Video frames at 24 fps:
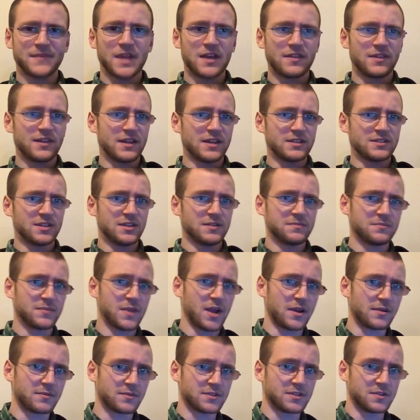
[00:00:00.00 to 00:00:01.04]
I think that's it. All
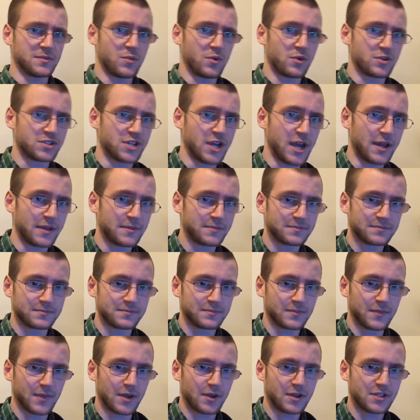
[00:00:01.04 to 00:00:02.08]
right, let's see, more chat.
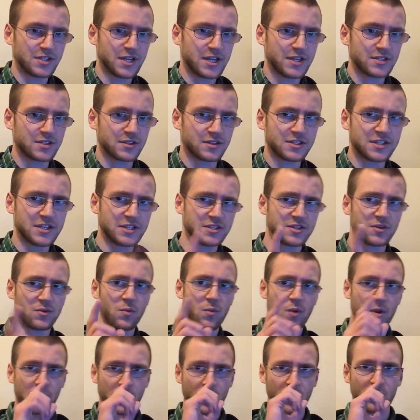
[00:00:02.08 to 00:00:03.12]
Let's answer
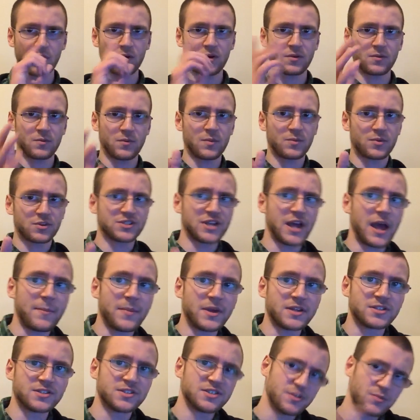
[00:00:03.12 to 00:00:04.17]
one more chat
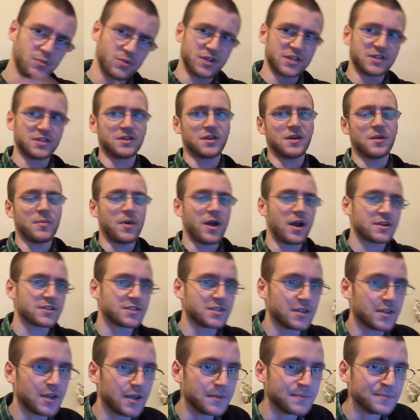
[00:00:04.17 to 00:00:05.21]
message and then we'll get to the unboxing.
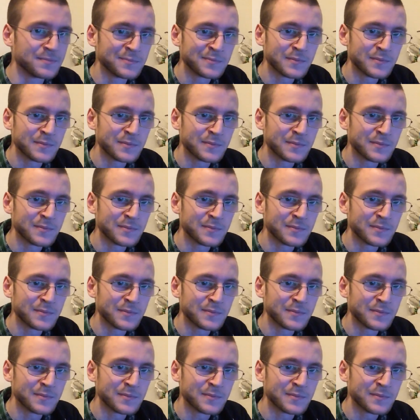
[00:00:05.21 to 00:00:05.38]
Okay.